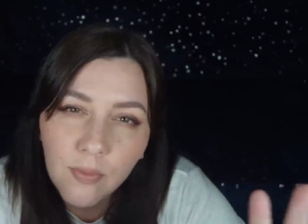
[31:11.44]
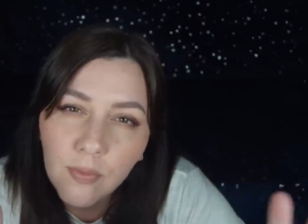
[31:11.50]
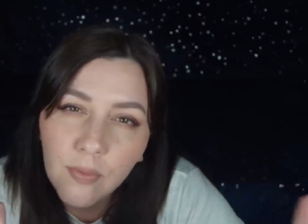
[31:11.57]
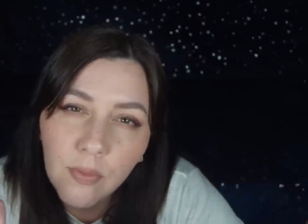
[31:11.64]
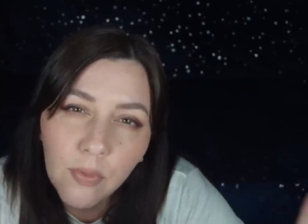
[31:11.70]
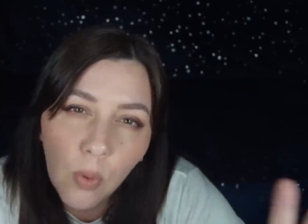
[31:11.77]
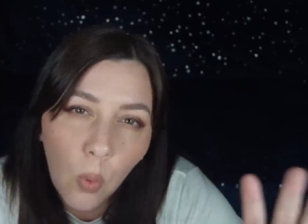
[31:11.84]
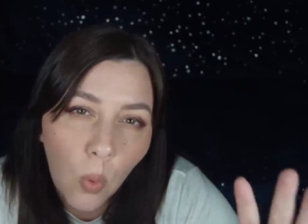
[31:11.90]

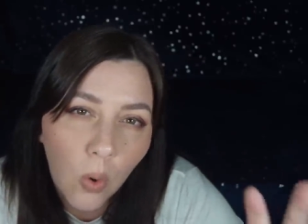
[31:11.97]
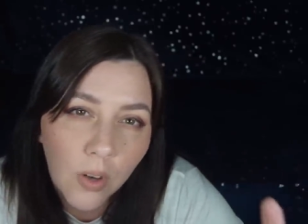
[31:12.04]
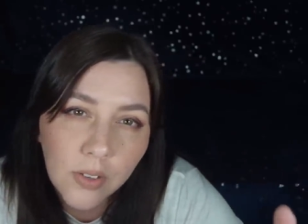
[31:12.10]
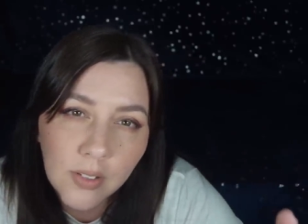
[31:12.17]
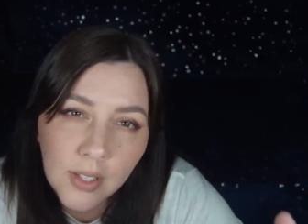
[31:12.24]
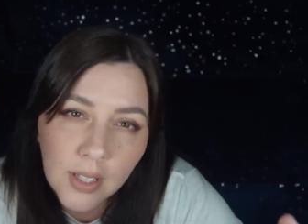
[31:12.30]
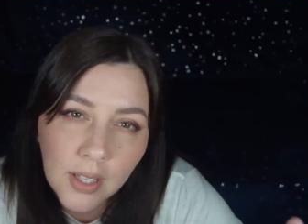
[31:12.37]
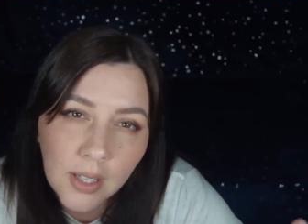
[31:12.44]

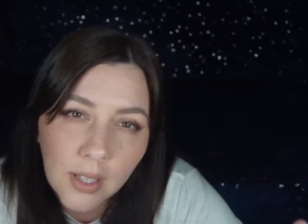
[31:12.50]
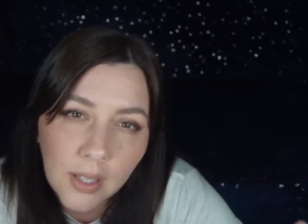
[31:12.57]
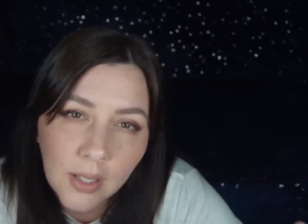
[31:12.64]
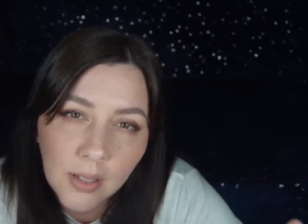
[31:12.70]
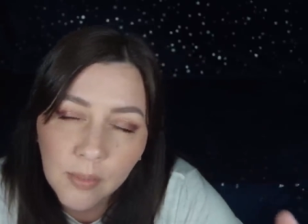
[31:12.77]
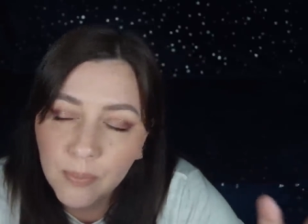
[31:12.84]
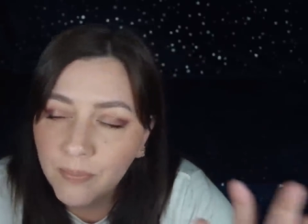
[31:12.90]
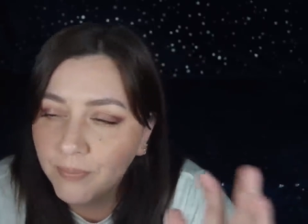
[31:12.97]

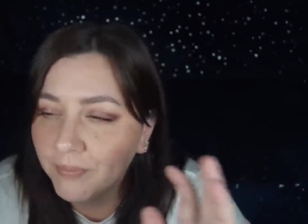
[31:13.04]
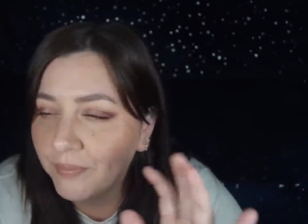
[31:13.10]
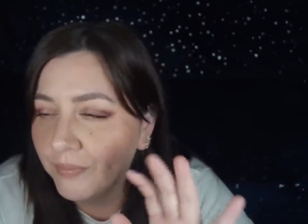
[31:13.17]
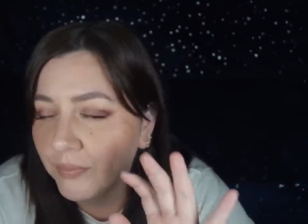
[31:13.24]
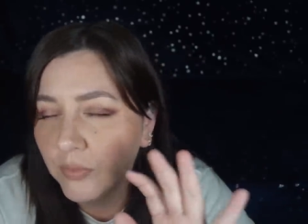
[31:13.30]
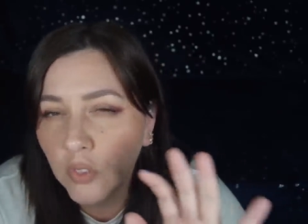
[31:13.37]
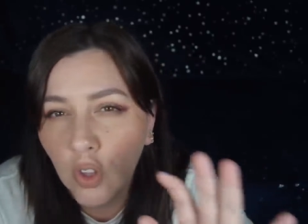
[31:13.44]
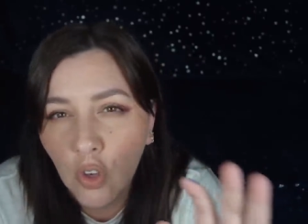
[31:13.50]
14
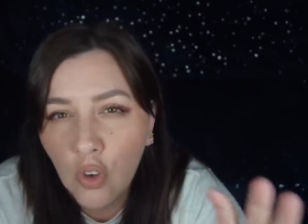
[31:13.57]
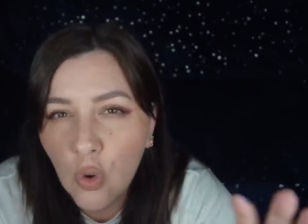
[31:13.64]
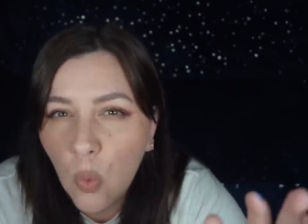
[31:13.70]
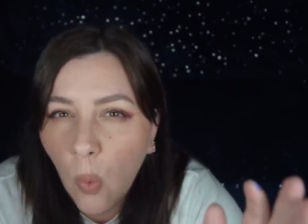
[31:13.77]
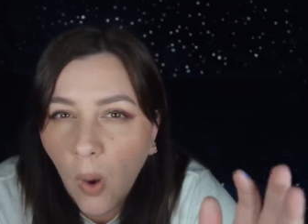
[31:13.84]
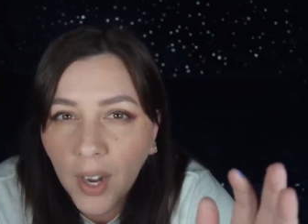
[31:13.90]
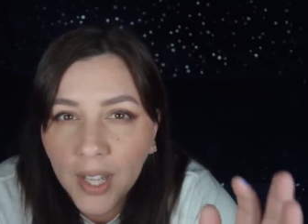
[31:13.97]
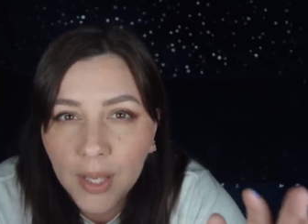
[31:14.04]
to
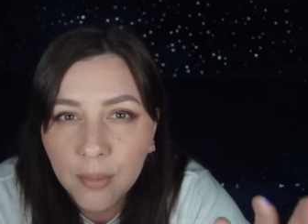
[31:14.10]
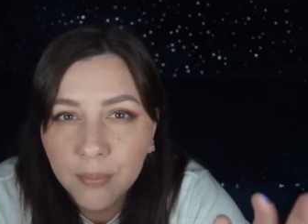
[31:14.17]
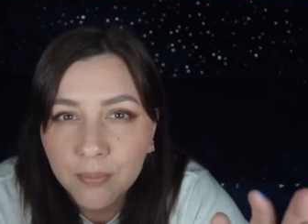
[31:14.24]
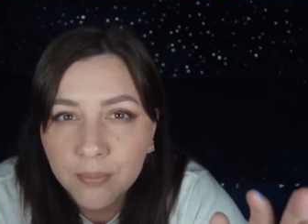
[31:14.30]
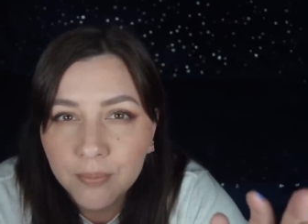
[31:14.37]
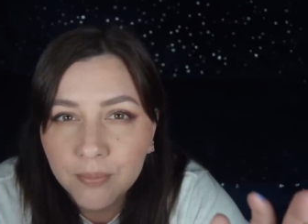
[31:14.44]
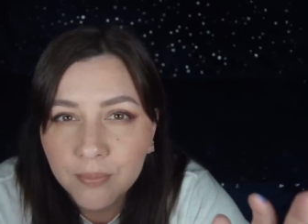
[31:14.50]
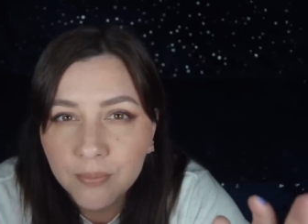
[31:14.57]
20.
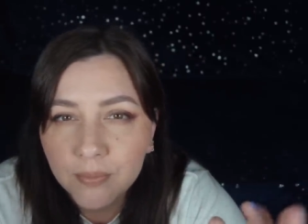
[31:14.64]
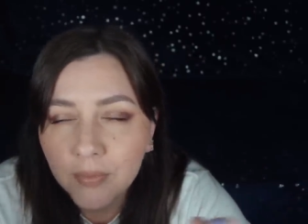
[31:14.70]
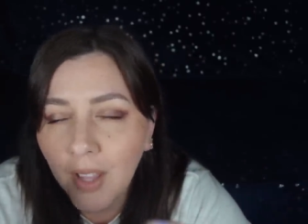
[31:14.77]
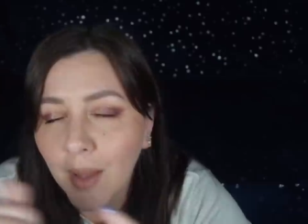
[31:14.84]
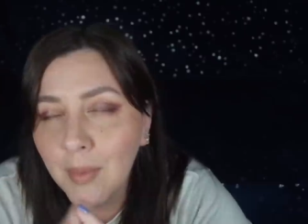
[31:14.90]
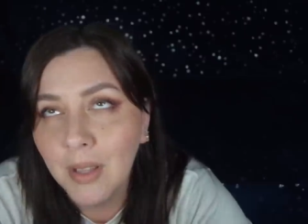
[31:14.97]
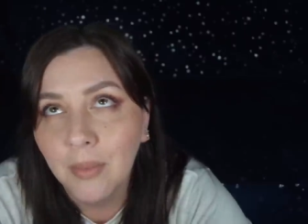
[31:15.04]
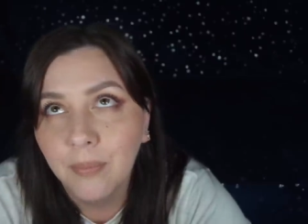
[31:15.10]

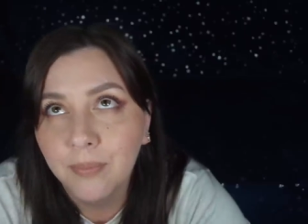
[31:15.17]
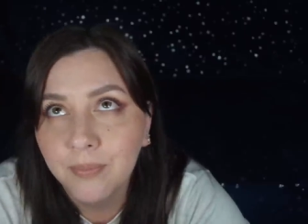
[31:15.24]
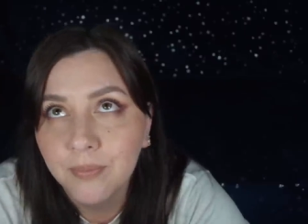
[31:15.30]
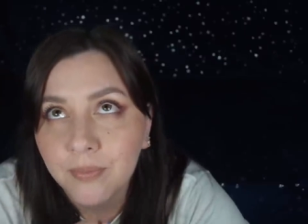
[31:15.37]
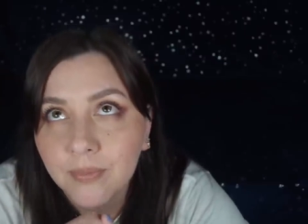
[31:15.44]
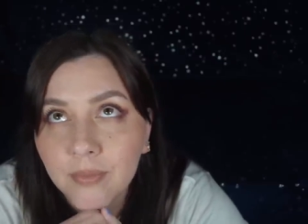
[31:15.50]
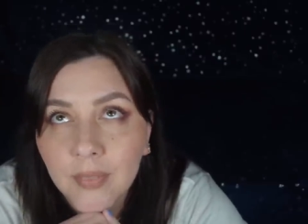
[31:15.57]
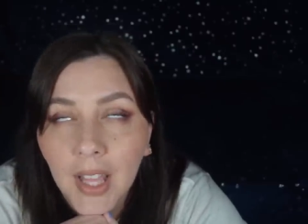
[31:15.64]
I mean,
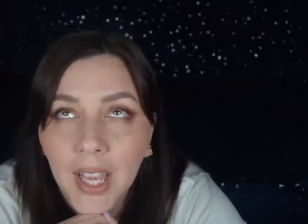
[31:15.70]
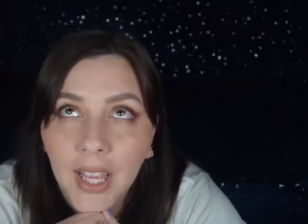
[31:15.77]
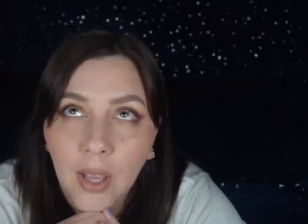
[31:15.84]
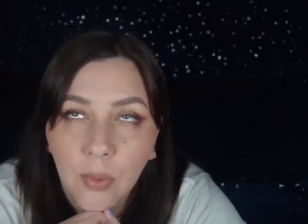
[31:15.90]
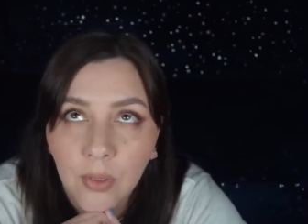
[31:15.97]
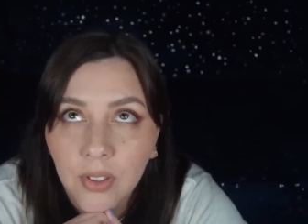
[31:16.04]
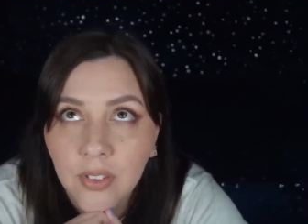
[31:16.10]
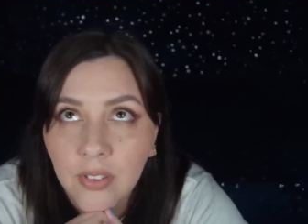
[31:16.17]
I
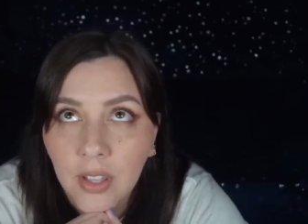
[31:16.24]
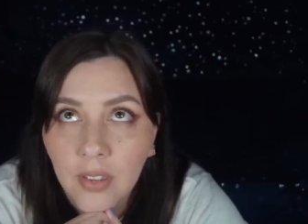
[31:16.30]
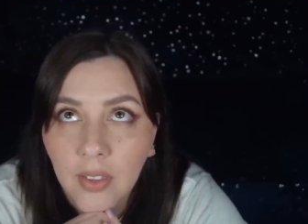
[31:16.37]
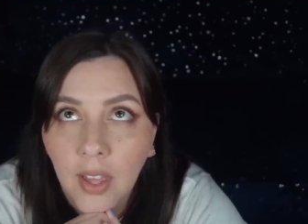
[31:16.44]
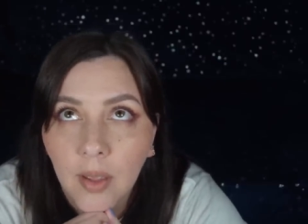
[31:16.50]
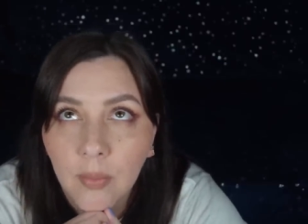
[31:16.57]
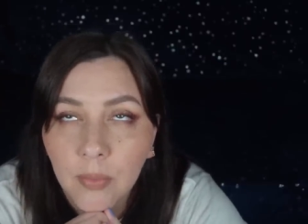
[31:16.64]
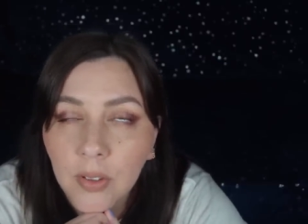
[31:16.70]
can't really say
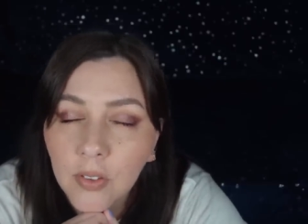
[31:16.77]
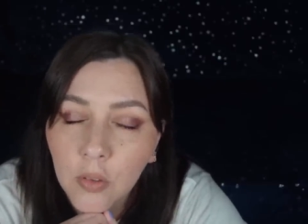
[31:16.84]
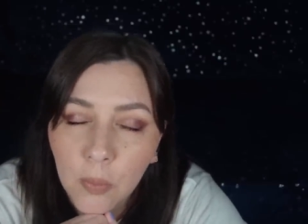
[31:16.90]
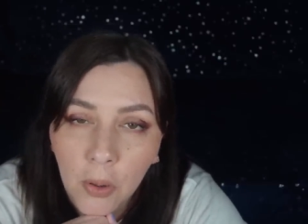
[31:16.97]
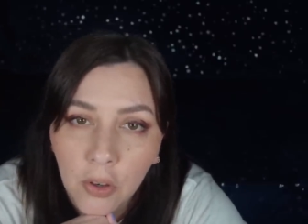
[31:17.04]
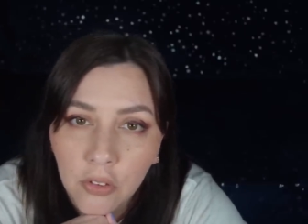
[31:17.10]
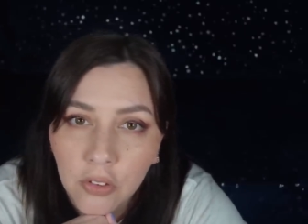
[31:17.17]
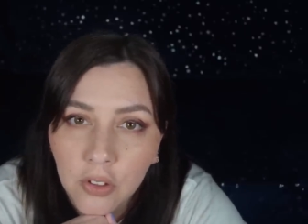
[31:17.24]
that. This is
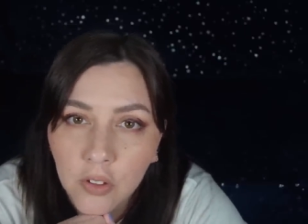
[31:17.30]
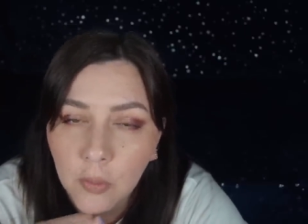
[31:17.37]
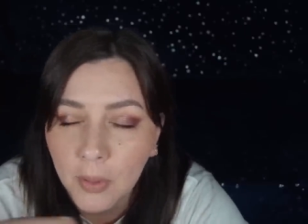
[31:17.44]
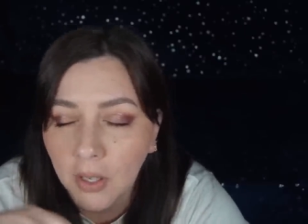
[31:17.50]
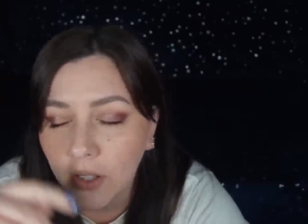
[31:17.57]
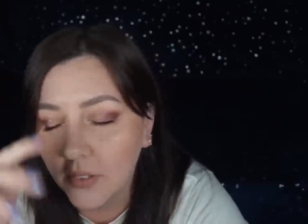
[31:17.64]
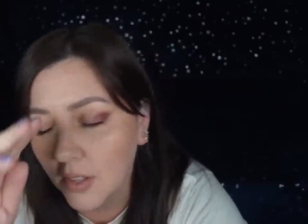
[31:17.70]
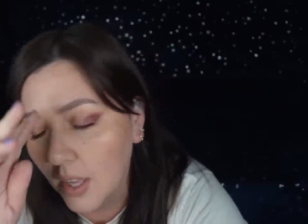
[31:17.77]
personal
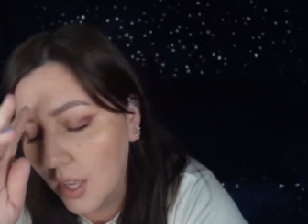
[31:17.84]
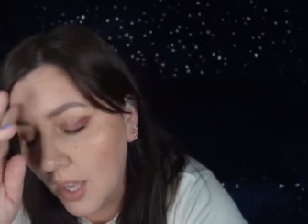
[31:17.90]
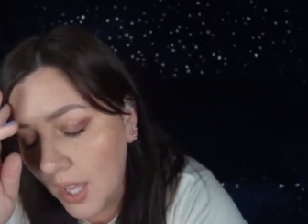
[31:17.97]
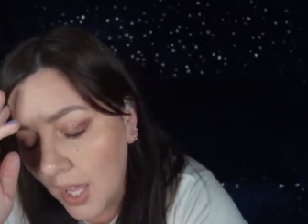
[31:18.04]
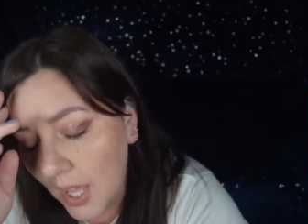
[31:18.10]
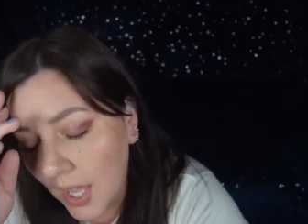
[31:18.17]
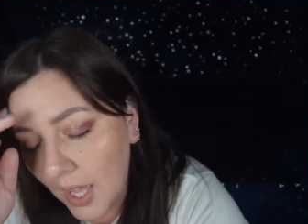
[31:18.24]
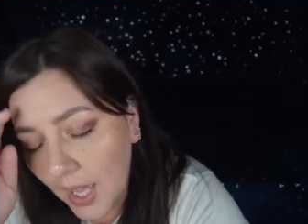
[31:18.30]
experience.
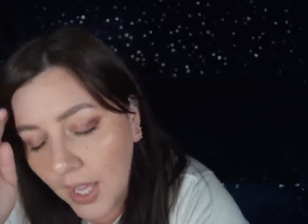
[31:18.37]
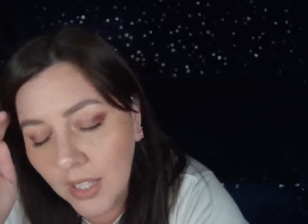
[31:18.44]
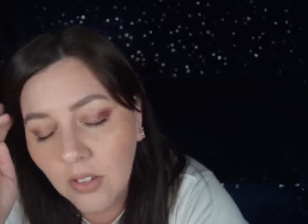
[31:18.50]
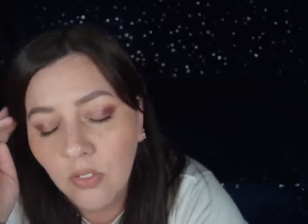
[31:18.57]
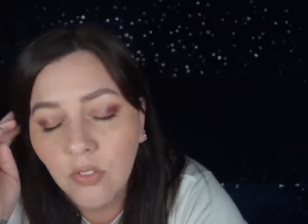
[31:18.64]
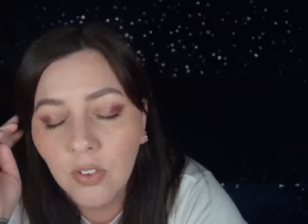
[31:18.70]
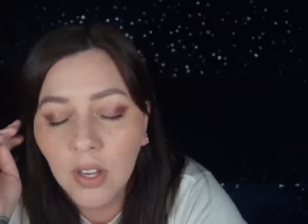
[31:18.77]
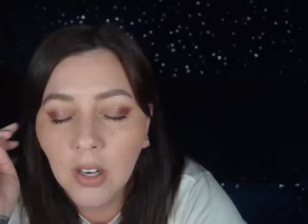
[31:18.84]

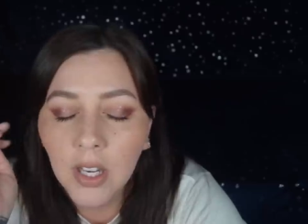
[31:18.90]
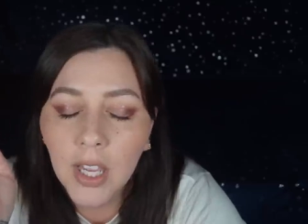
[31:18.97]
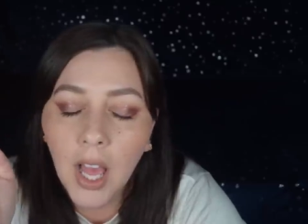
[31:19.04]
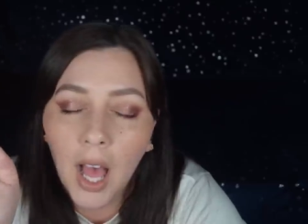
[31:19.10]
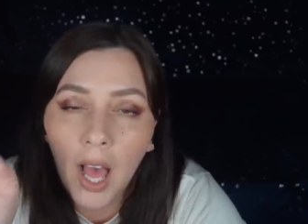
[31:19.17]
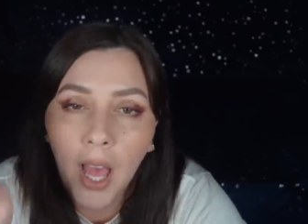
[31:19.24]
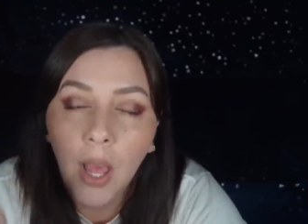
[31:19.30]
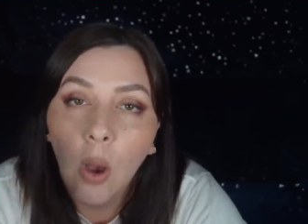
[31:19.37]
It's very
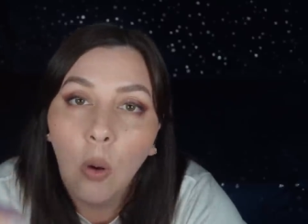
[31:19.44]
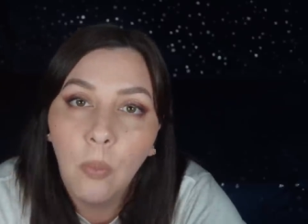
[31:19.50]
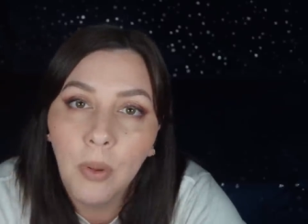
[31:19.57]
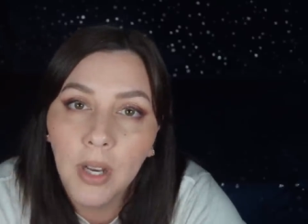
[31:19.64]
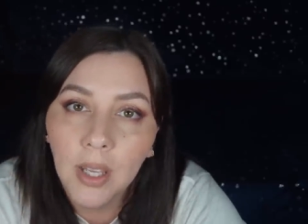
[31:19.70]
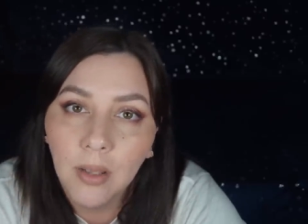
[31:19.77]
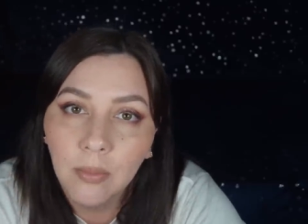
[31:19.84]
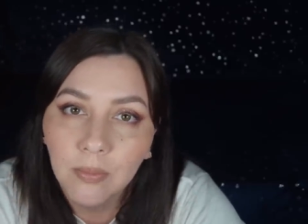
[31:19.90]

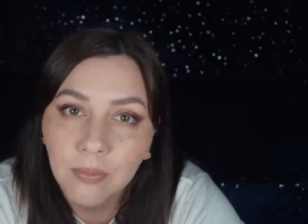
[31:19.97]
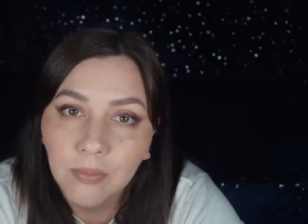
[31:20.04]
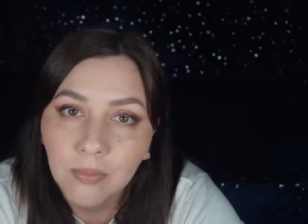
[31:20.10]
eye-opening